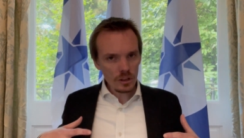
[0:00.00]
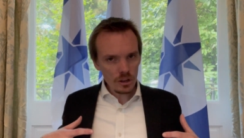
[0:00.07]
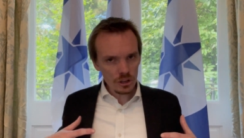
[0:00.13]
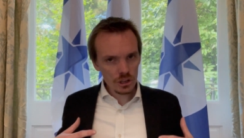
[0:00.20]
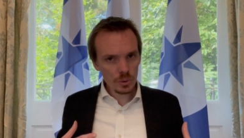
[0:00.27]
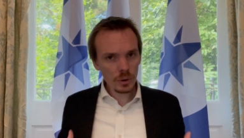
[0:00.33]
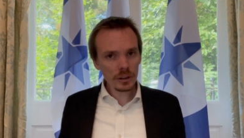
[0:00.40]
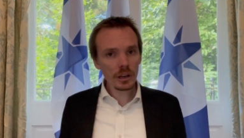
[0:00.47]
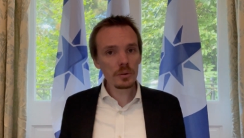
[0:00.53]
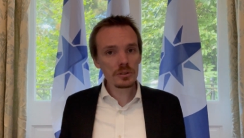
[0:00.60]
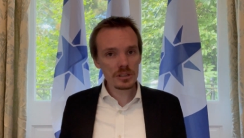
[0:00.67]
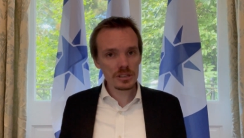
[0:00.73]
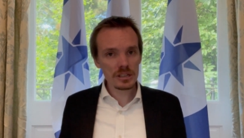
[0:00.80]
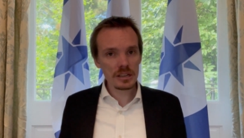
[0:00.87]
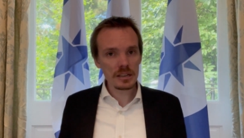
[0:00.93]
you are going to
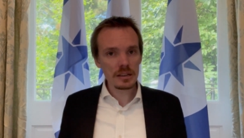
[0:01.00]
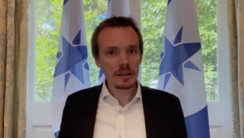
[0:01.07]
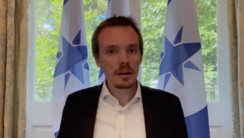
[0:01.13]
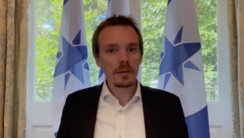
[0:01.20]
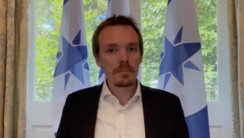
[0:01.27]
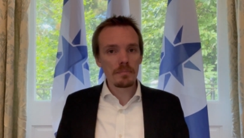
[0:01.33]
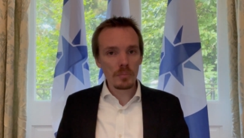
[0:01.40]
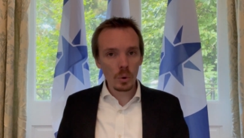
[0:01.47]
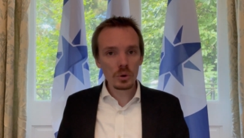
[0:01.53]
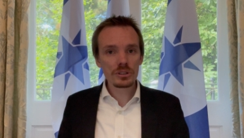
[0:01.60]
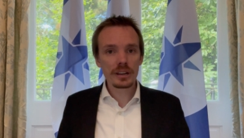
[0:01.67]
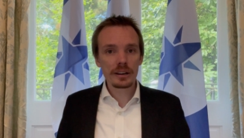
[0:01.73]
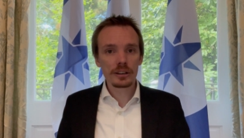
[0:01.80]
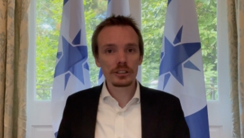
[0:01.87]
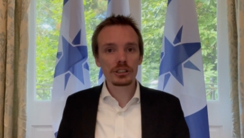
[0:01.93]
see more
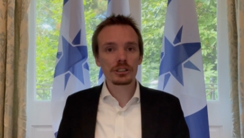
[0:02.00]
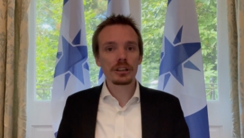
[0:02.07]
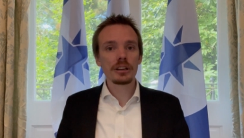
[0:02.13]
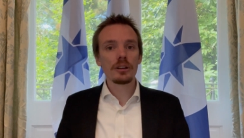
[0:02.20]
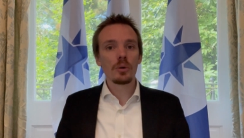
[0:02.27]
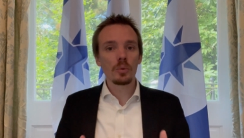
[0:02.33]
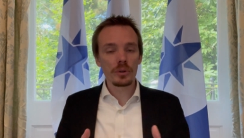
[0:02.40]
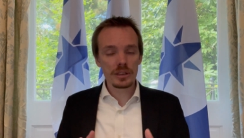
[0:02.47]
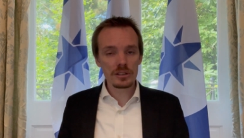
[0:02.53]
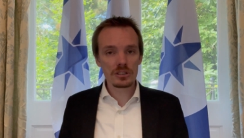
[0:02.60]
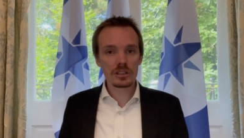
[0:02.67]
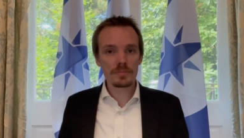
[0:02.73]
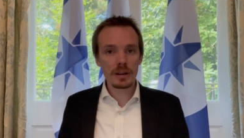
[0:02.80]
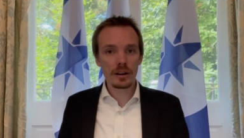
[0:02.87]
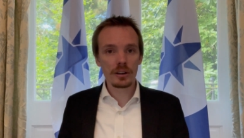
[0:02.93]
territory within
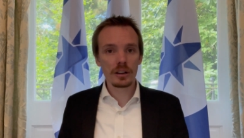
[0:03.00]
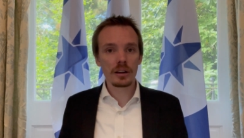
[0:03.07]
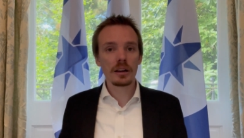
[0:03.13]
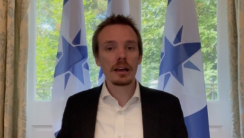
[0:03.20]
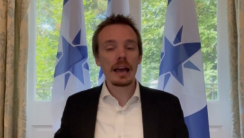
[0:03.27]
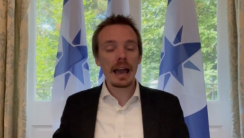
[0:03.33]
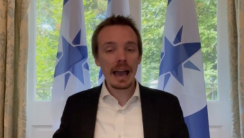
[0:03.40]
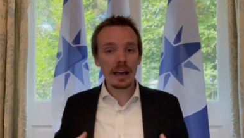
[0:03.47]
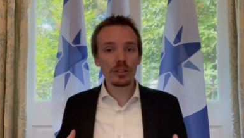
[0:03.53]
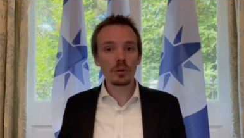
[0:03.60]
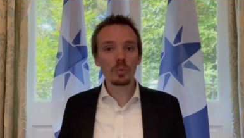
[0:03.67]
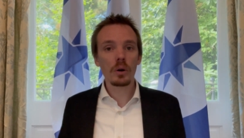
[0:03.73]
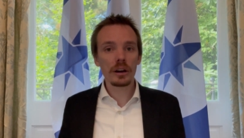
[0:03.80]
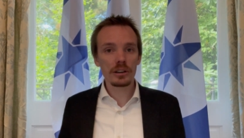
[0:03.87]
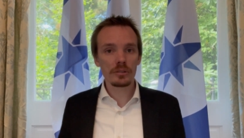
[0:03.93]
Stomaria and the
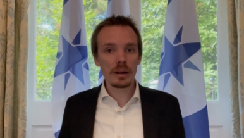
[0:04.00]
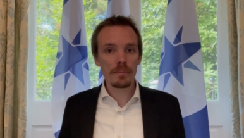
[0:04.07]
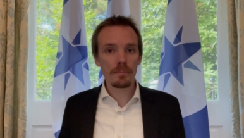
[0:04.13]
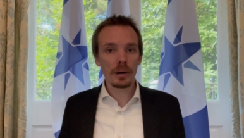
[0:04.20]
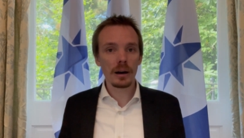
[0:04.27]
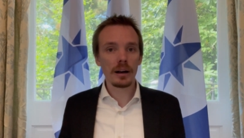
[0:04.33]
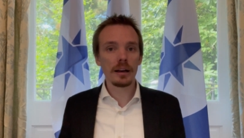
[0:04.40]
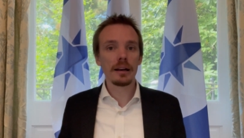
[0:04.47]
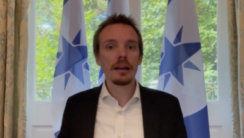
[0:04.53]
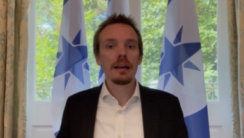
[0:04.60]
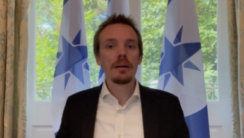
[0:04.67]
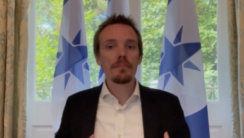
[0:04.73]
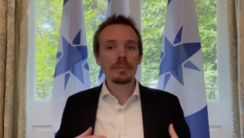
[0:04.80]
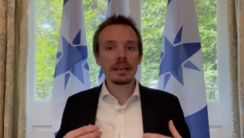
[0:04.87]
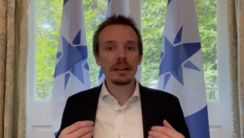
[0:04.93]
wider empire
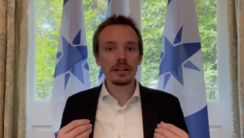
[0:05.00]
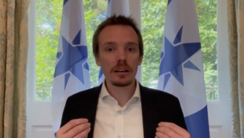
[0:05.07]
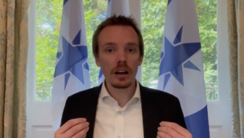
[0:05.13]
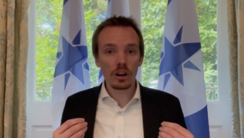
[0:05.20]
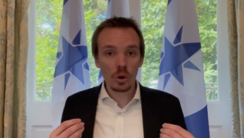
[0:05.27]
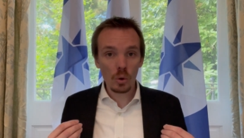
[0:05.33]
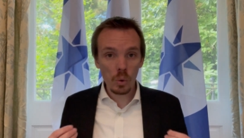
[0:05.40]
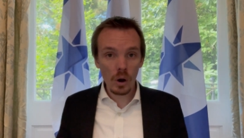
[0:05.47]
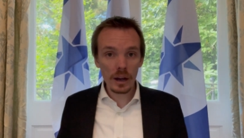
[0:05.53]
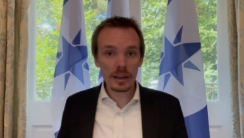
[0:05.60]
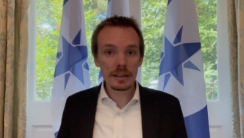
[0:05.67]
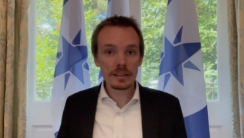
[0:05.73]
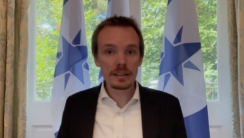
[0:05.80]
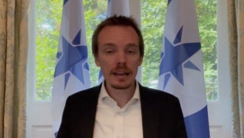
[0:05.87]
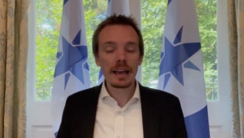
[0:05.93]
being
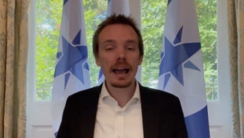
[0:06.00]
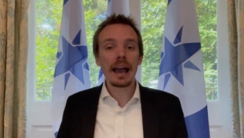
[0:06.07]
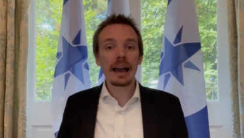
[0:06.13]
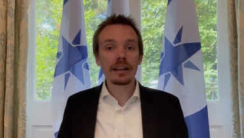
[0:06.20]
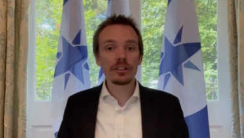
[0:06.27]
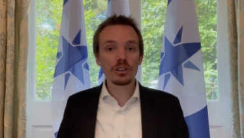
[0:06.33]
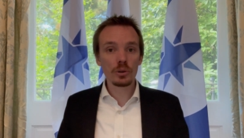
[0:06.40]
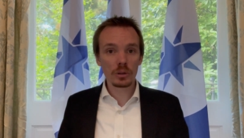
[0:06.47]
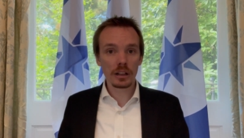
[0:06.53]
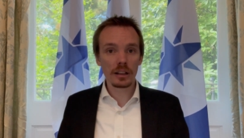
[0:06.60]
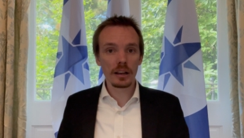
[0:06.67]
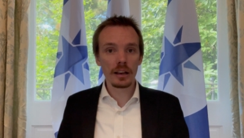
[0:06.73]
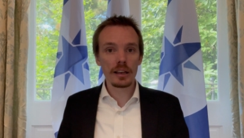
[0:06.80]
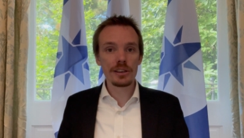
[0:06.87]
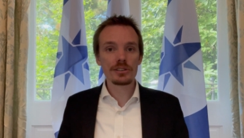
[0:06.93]
acquired and
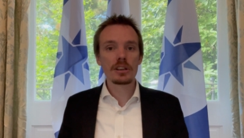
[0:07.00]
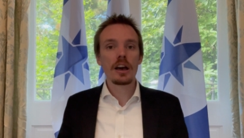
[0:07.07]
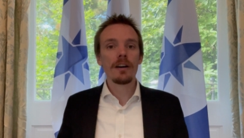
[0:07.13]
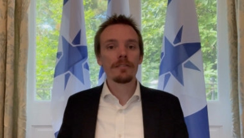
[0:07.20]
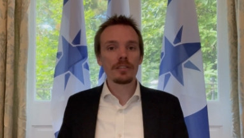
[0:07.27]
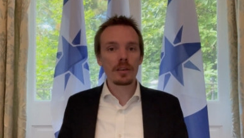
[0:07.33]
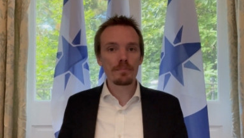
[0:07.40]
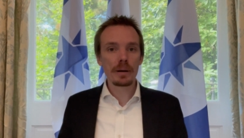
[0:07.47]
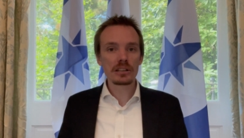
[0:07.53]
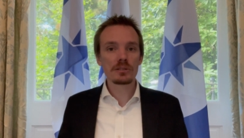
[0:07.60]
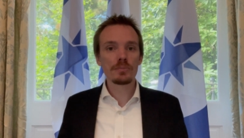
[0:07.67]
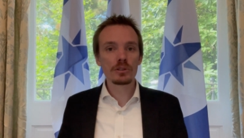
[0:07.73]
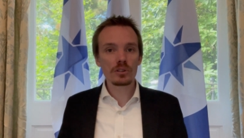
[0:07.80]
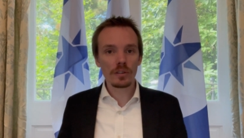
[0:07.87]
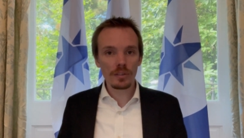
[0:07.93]
utilized for the
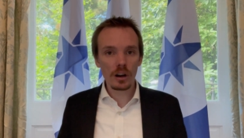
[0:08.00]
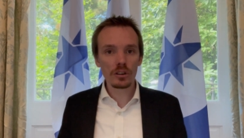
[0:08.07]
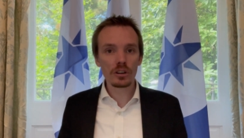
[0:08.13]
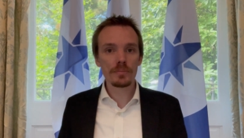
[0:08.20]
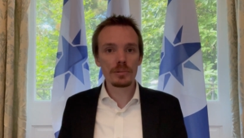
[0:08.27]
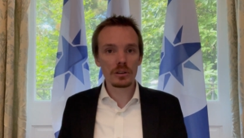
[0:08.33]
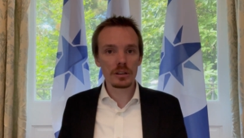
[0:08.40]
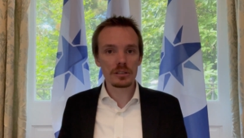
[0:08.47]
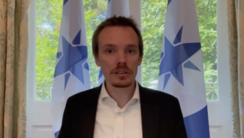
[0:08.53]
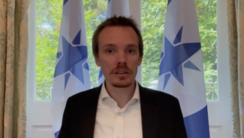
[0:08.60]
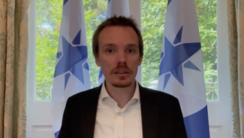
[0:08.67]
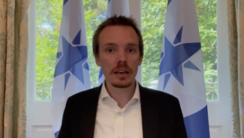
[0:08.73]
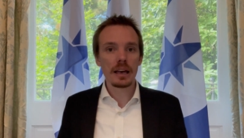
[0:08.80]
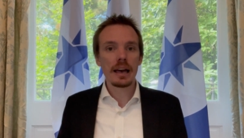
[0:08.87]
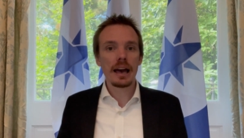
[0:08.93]
betterment of our community.
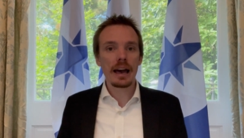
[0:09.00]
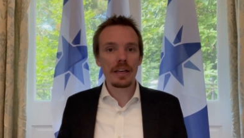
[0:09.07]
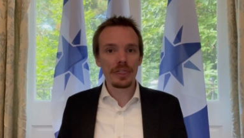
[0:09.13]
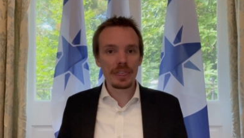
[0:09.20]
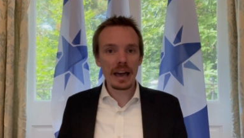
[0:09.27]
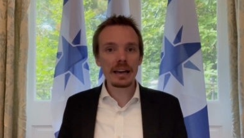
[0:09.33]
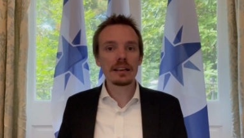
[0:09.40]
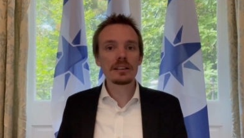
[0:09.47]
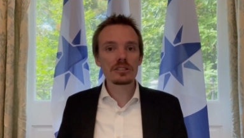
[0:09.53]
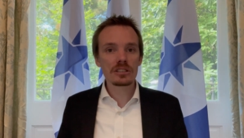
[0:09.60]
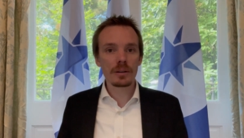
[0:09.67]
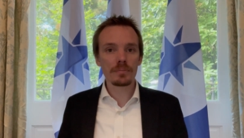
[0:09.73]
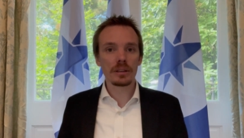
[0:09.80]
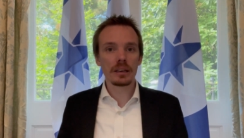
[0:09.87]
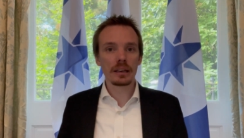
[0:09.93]
And that is
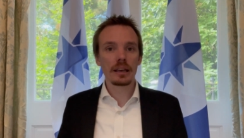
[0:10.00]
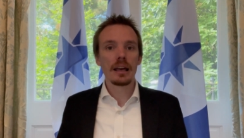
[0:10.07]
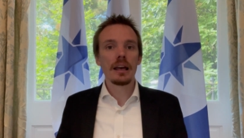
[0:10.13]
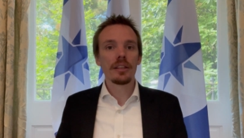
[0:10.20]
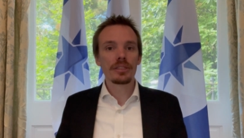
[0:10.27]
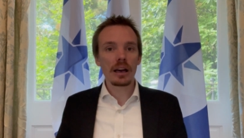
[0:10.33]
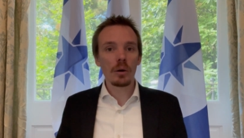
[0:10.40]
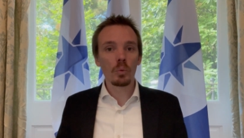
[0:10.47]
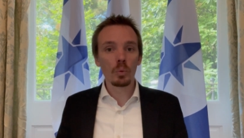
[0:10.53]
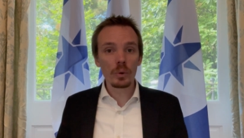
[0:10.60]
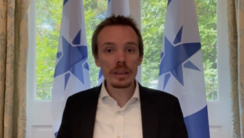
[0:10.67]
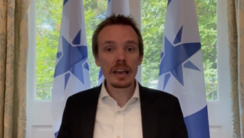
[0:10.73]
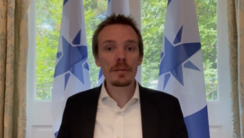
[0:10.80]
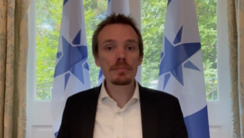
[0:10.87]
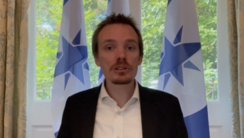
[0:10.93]
something that we
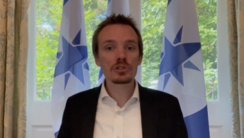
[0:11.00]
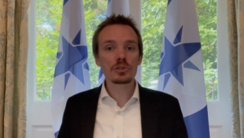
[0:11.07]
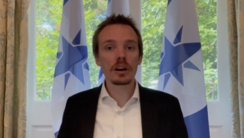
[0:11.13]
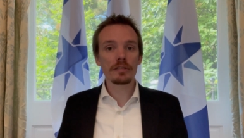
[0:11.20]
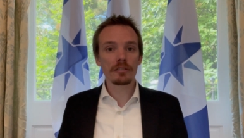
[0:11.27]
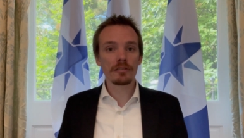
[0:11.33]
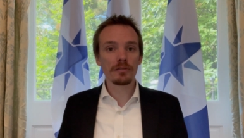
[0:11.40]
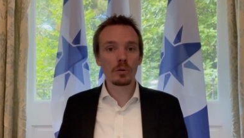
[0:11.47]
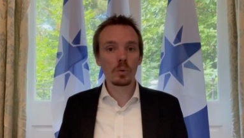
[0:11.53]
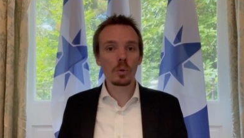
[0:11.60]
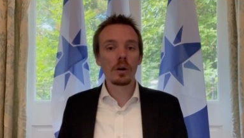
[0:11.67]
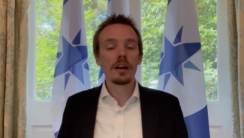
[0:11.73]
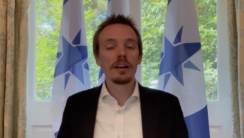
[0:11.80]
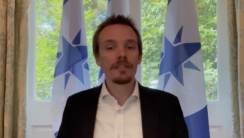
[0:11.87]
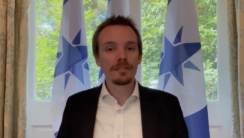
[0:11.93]
have been striving for
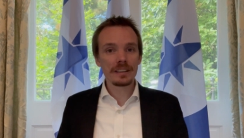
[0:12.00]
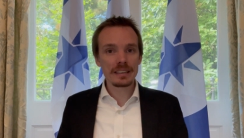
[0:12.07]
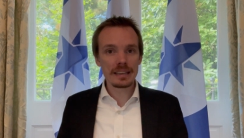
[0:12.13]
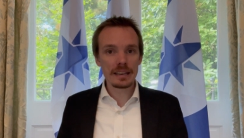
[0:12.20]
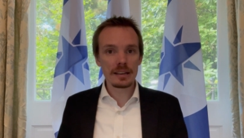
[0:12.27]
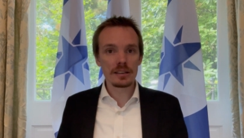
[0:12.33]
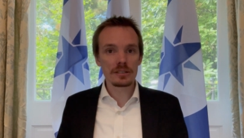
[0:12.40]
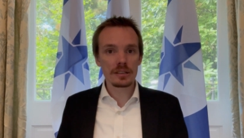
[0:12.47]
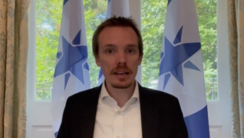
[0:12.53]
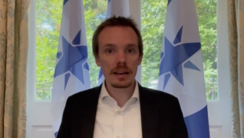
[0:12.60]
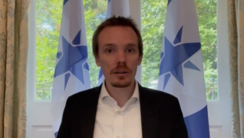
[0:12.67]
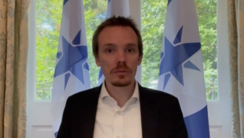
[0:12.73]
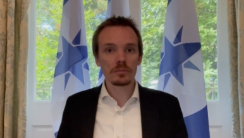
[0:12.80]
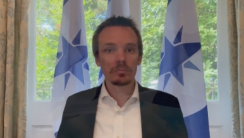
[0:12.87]
years now.